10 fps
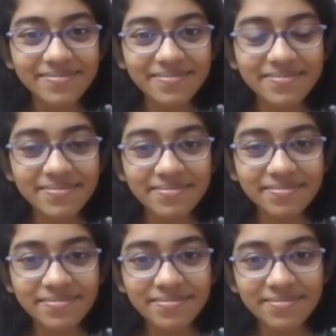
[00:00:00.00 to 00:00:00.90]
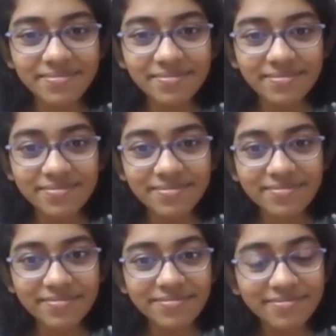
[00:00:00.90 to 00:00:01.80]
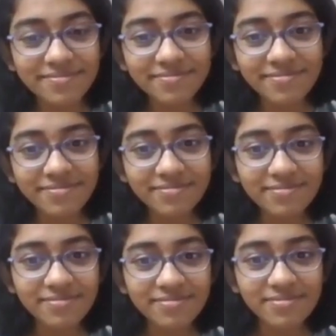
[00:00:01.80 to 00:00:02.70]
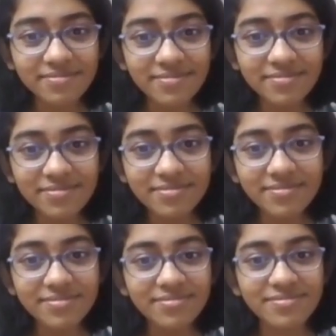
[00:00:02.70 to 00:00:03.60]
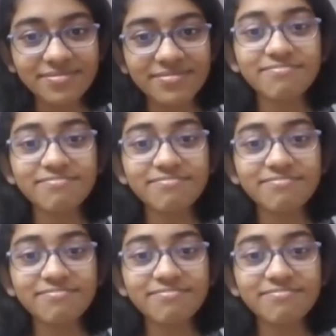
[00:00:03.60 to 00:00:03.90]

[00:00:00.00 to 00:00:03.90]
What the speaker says: No words are spoken by the person on screen.